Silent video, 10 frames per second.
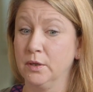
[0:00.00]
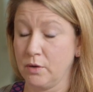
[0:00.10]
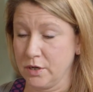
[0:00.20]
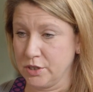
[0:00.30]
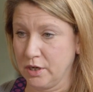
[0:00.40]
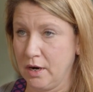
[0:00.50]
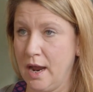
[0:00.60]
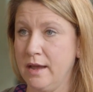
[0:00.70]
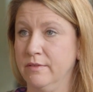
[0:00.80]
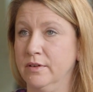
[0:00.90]
pill crusher,
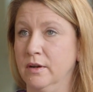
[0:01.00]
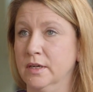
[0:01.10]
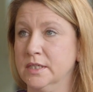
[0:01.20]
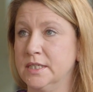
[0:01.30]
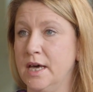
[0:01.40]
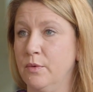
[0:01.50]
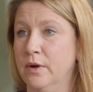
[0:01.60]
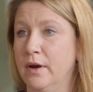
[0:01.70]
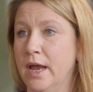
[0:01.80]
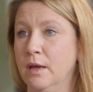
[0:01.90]
I have noticed that
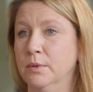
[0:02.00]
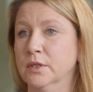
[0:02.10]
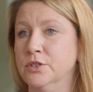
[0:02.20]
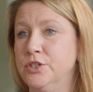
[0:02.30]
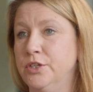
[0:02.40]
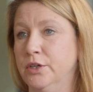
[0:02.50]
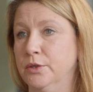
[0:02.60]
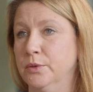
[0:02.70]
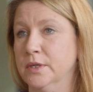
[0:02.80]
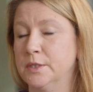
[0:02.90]
we're able to,